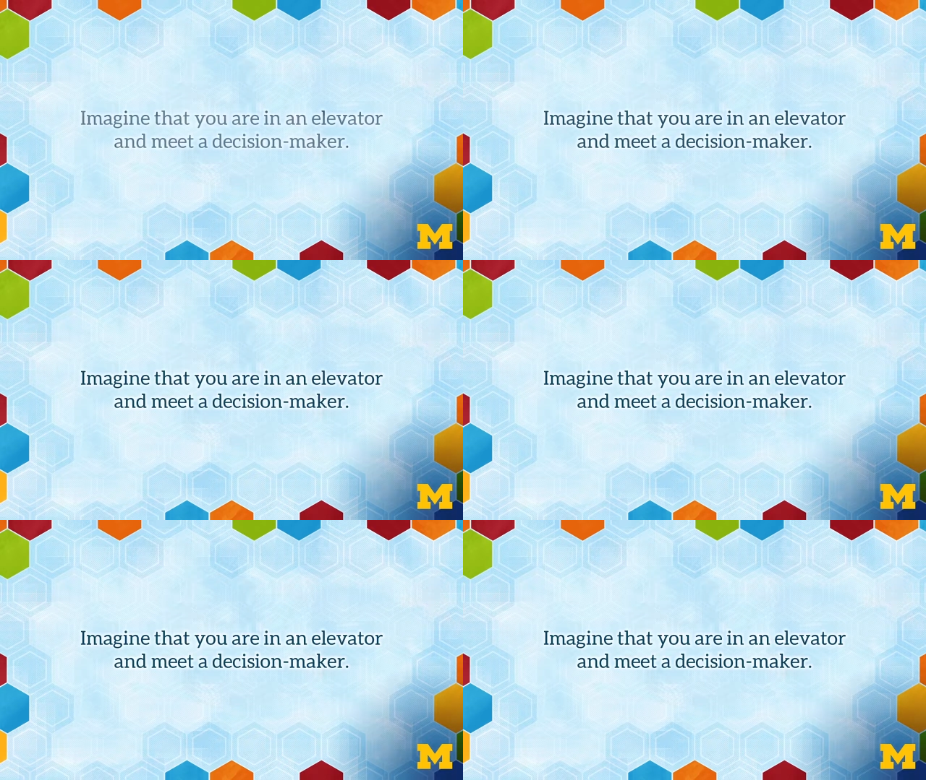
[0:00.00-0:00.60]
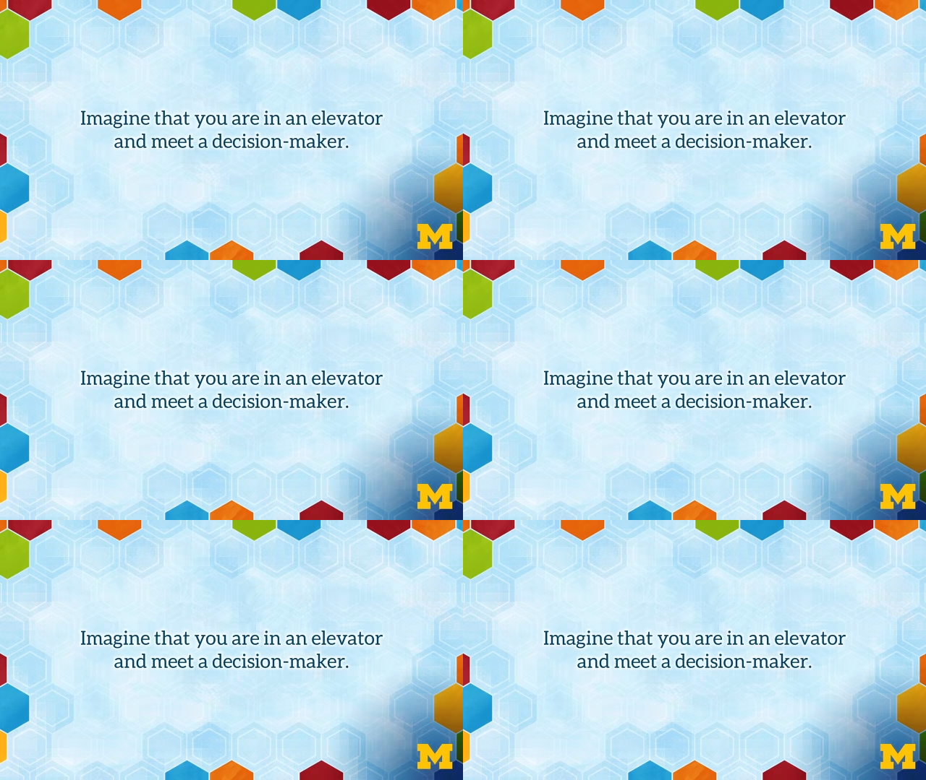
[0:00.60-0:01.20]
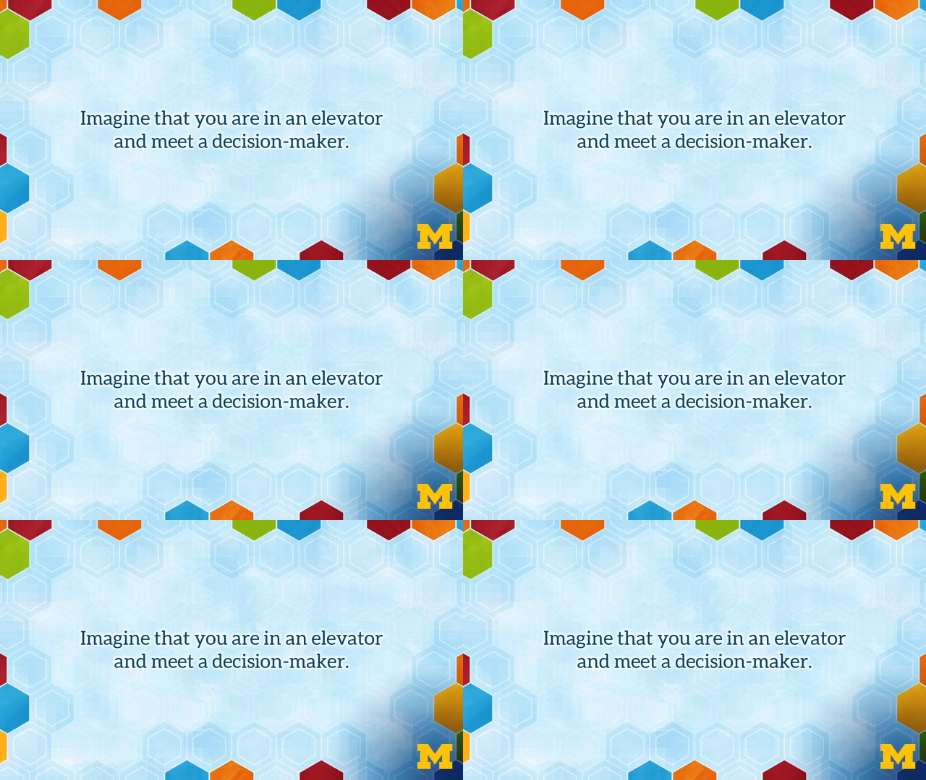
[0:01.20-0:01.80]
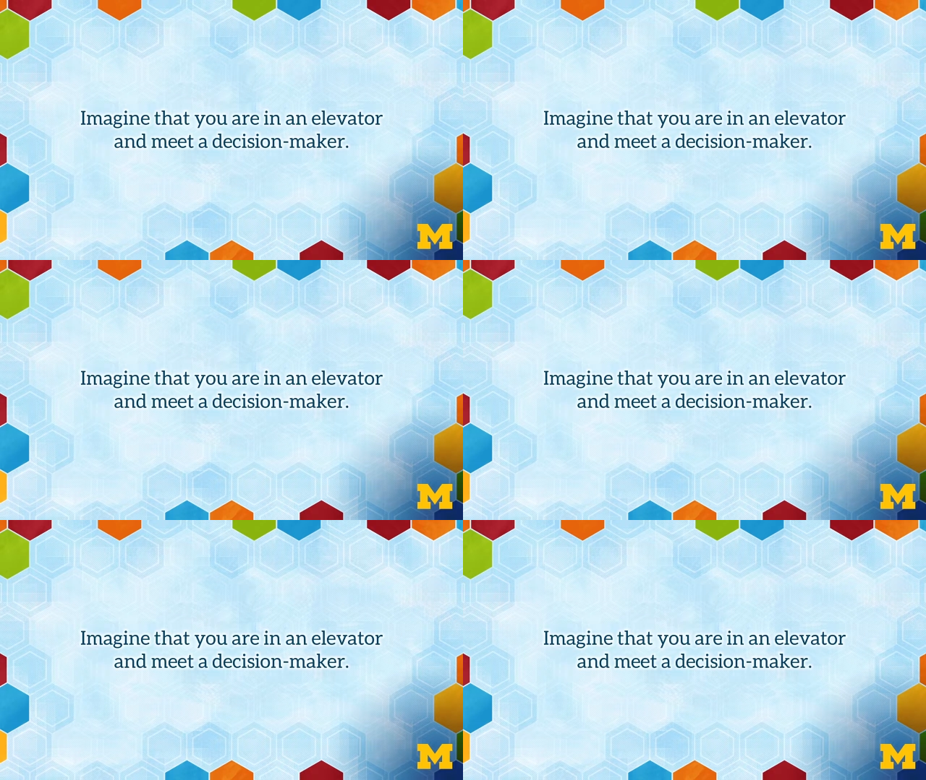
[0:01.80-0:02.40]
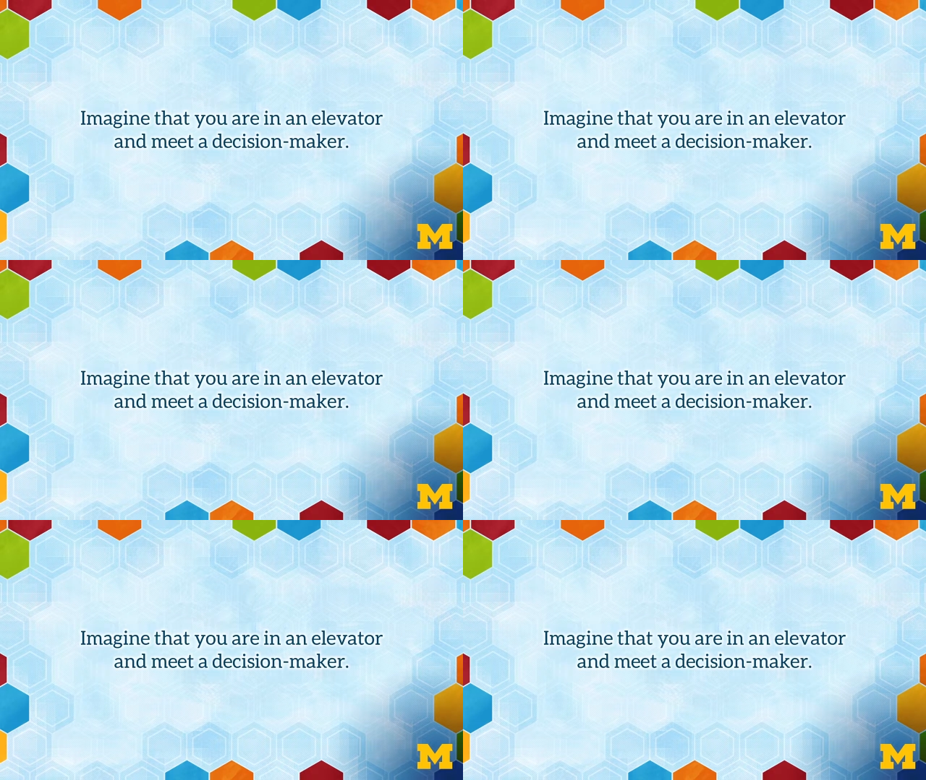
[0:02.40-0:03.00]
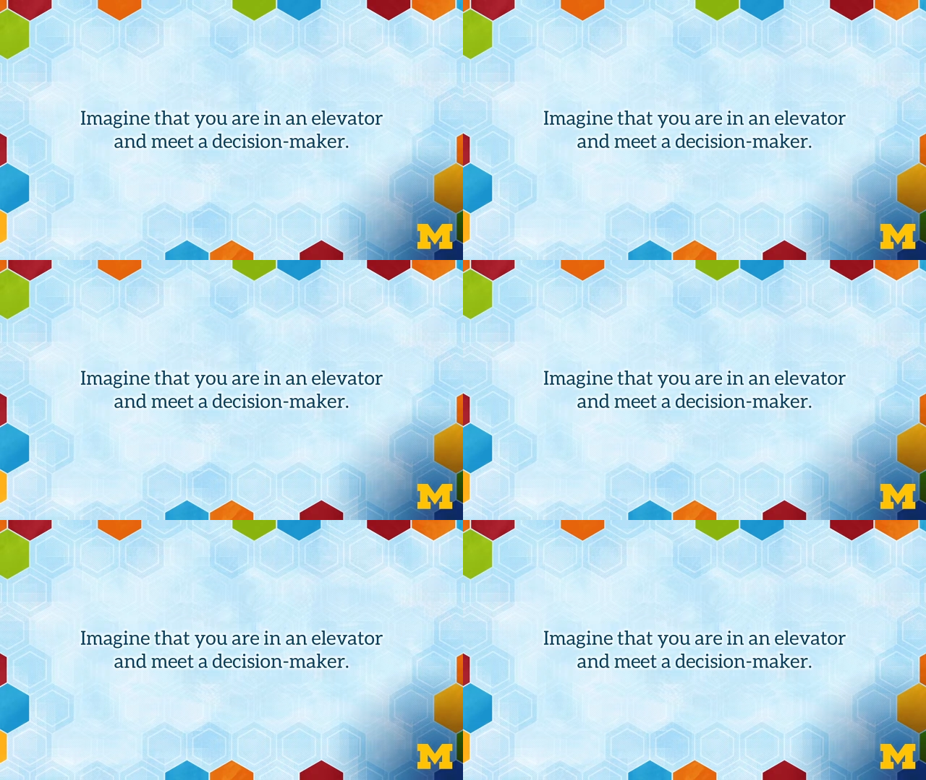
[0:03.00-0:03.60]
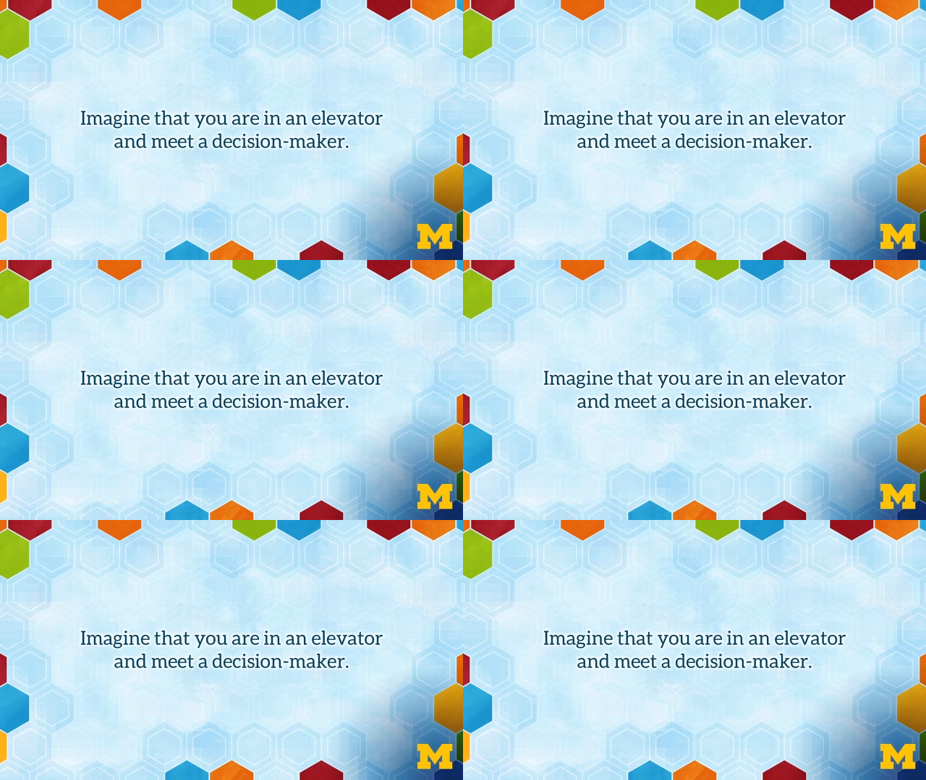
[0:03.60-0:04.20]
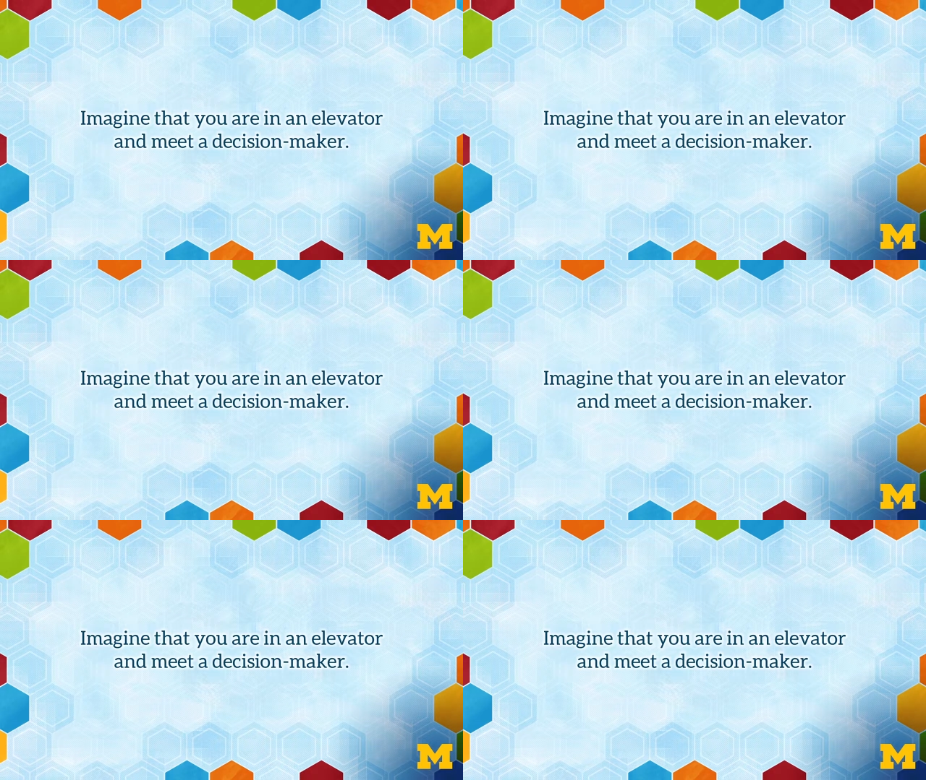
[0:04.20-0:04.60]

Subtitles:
(no speaker visible)